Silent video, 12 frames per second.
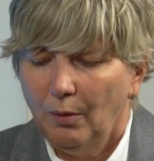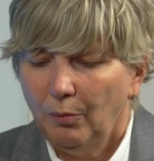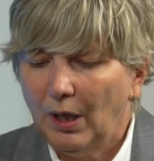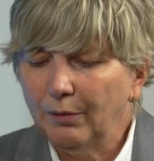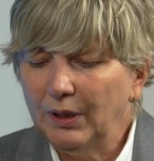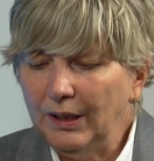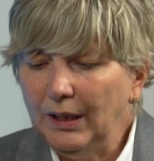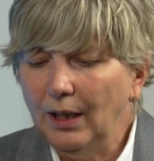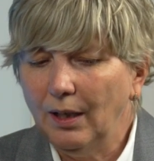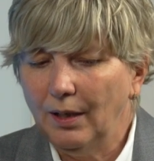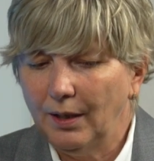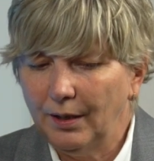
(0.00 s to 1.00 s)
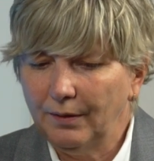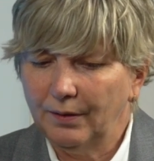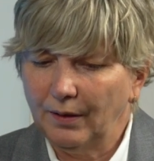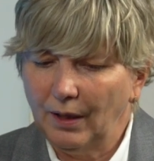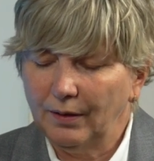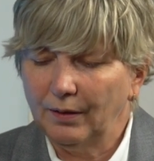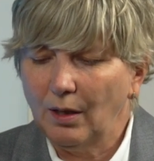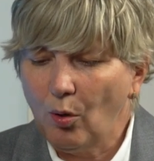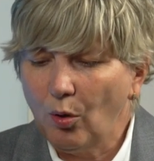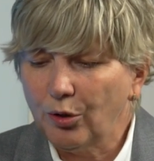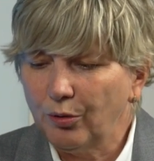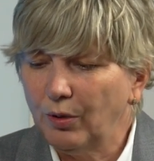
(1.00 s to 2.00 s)
very near at the
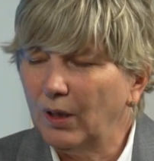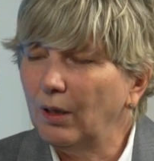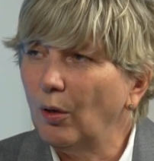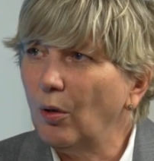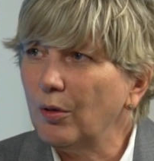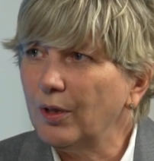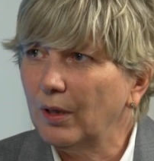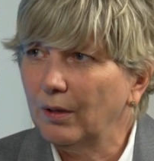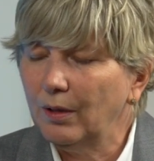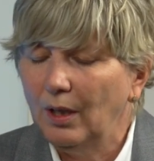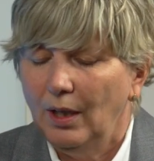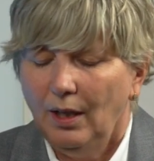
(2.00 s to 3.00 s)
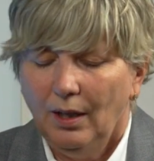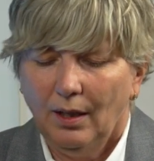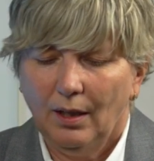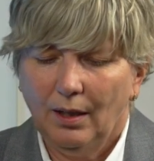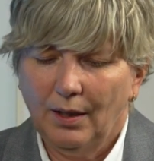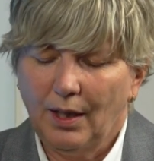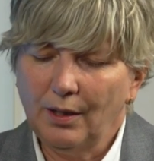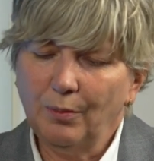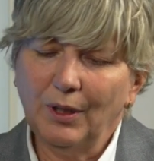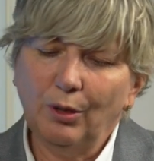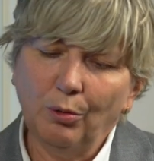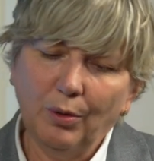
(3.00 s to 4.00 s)
Austrian laws, and as
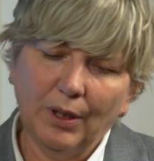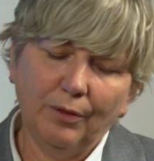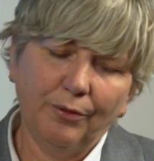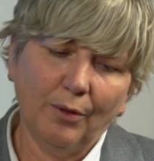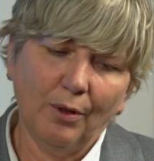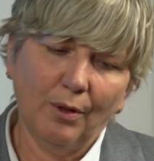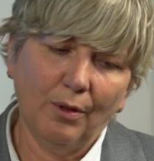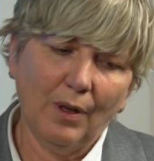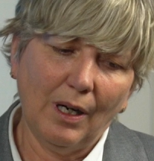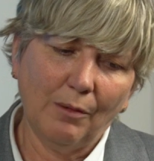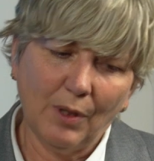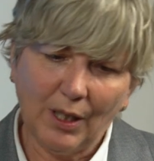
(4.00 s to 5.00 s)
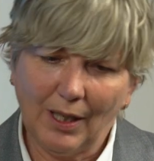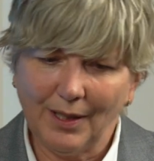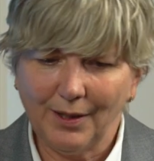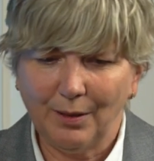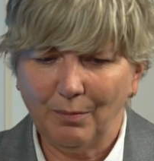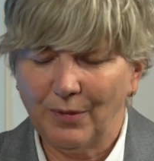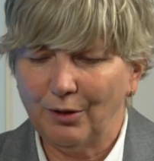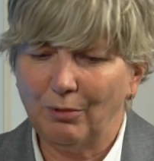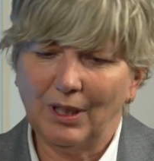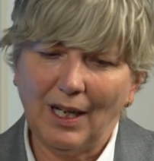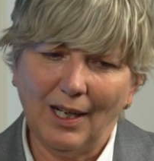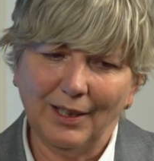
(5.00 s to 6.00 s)
we do it for our customers
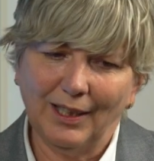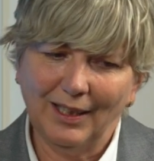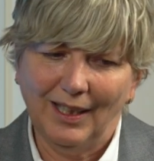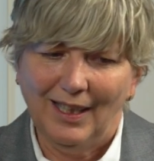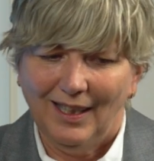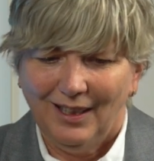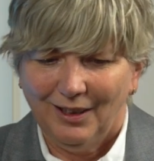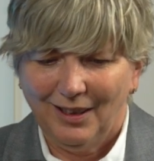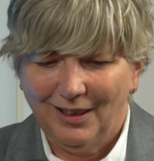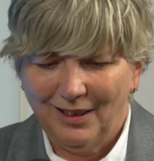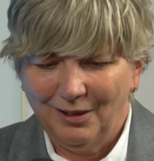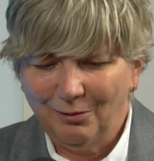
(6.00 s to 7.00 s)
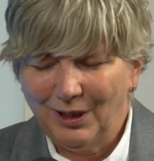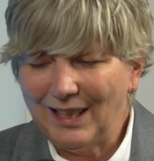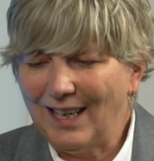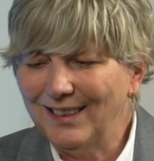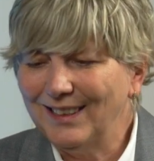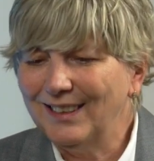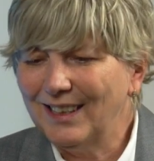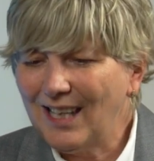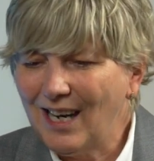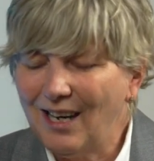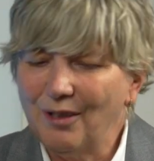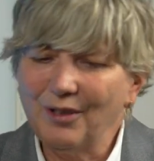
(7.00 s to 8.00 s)
regarding the
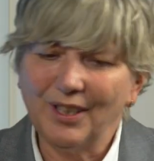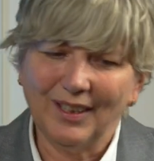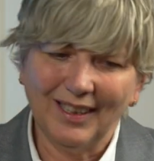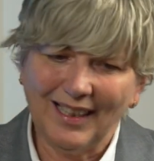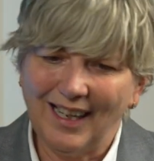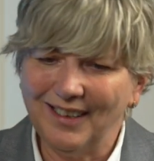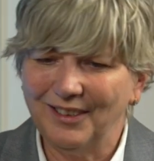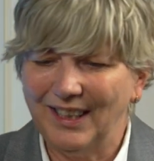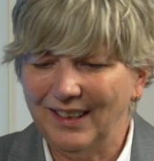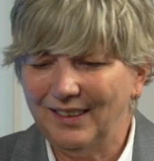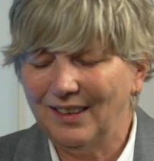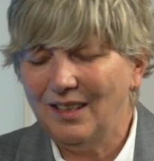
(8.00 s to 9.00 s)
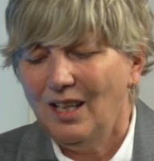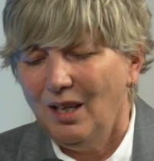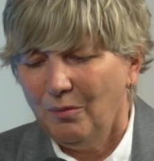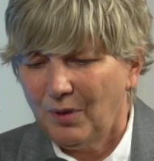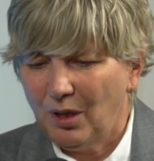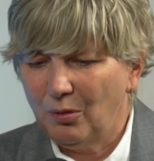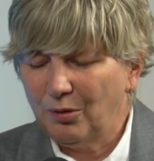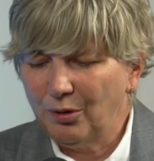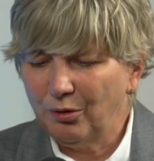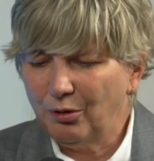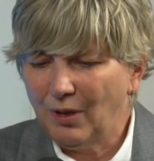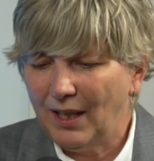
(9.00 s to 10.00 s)
cars and the car data, we
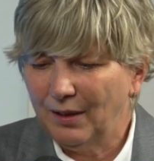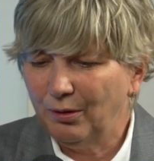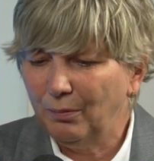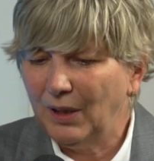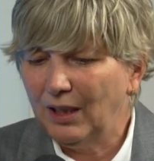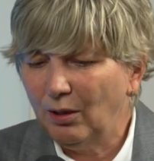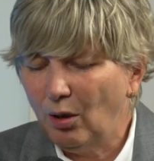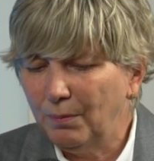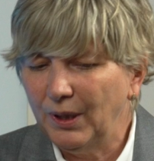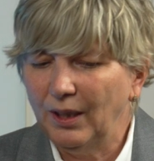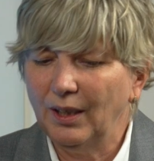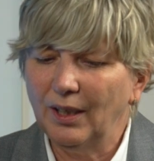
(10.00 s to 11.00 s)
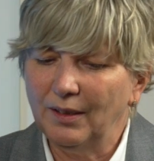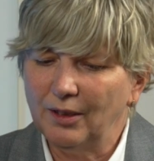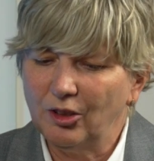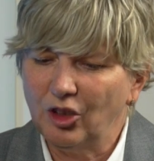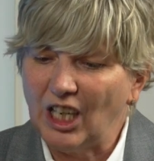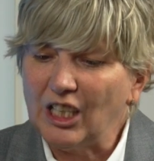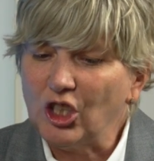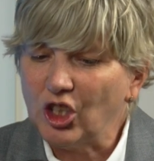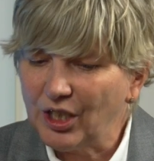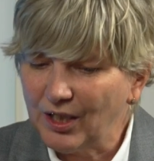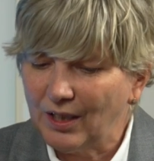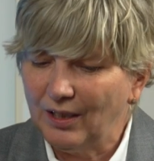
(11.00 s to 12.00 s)
also try to make lobbying and
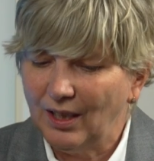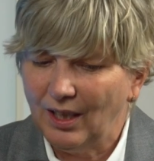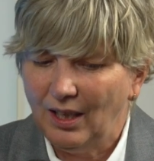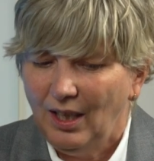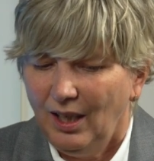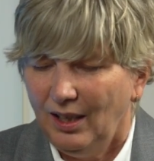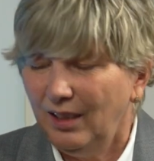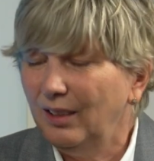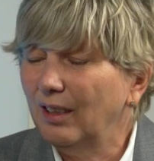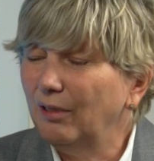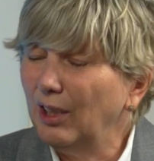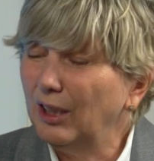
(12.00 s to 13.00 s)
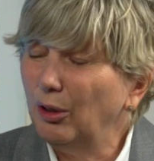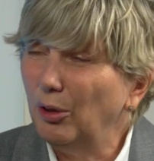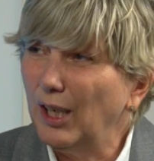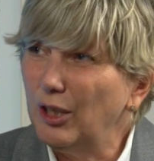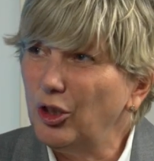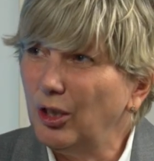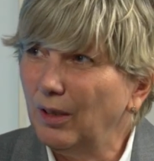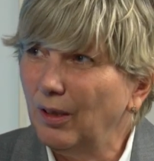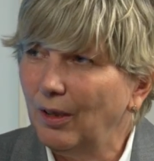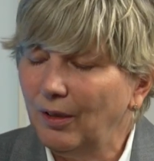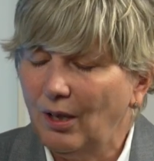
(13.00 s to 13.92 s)
changes in the regulation